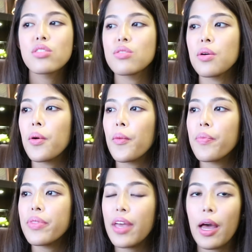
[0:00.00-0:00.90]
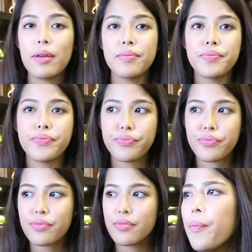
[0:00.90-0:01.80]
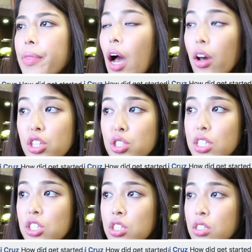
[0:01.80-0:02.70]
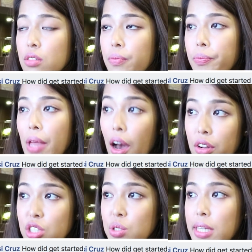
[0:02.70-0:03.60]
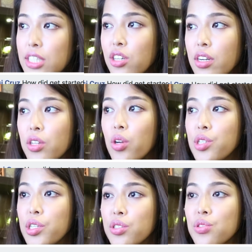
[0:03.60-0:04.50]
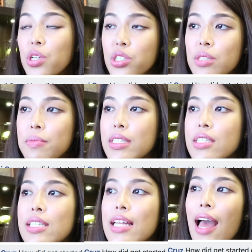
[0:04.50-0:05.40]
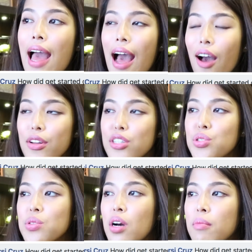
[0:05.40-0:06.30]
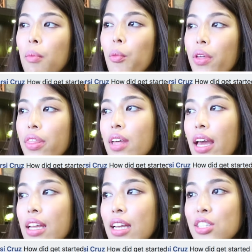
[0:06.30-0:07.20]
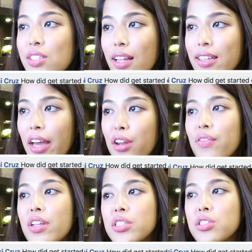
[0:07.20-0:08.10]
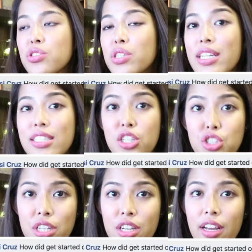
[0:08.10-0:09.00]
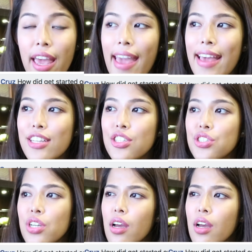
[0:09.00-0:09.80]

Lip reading: So yeah. How did you get started on your construction business? How did you come up with getting into that kind of industry at such a young age?